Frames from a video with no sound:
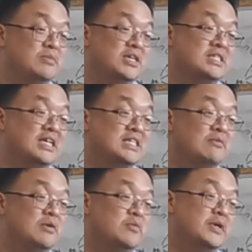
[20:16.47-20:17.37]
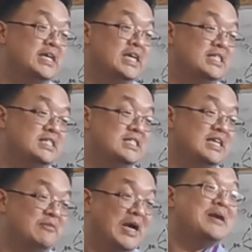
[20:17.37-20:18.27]
Because last time when we were
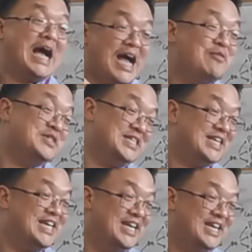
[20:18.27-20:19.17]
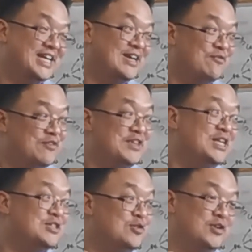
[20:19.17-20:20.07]
kids, when I was a kid,
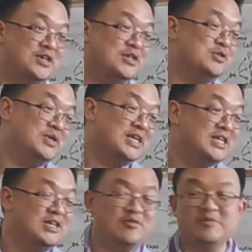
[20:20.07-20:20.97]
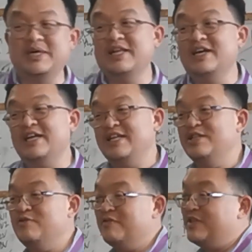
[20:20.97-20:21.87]
15 years old, the girls were getting their rubella at
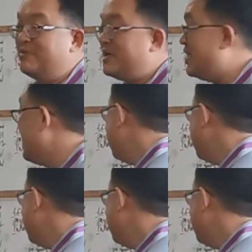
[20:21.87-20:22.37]
age 15. But I